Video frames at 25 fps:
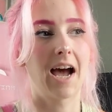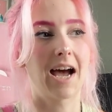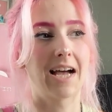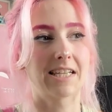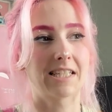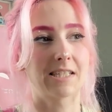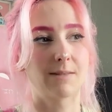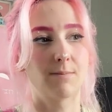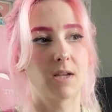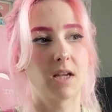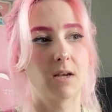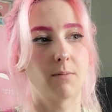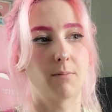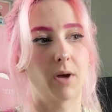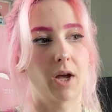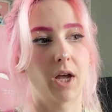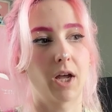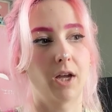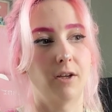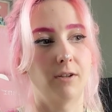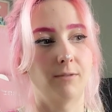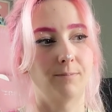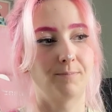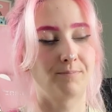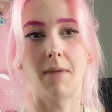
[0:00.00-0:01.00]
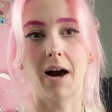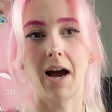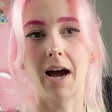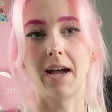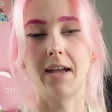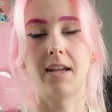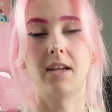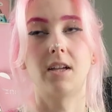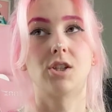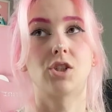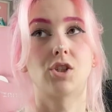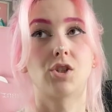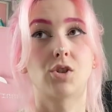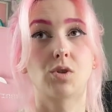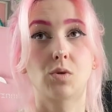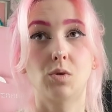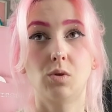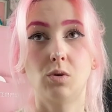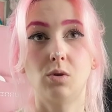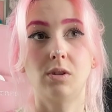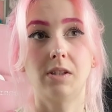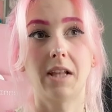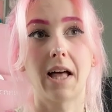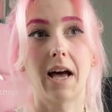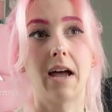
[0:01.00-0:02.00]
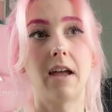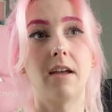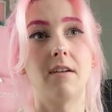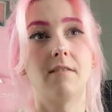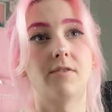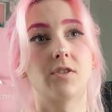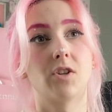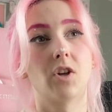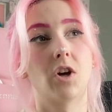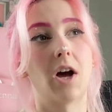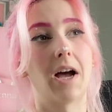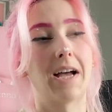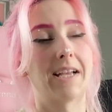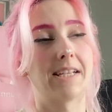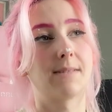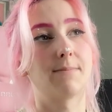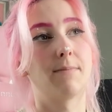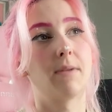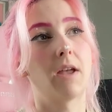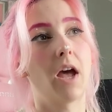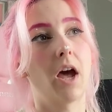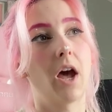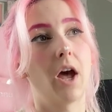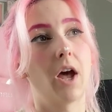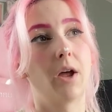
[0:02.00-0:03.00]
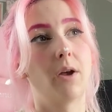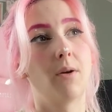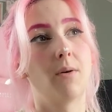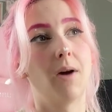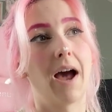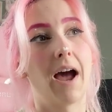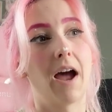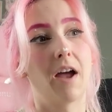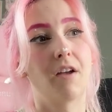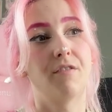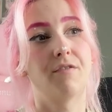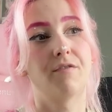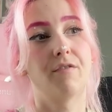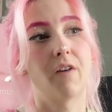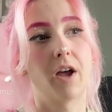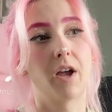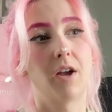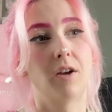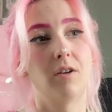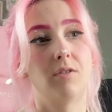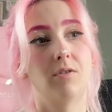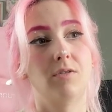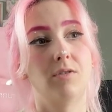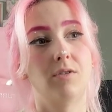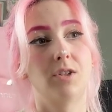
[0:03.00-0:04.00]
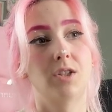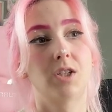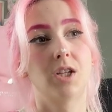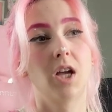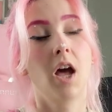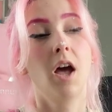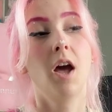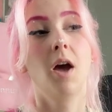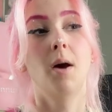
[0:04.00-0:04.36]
Asked me about my school life, so asked me how I found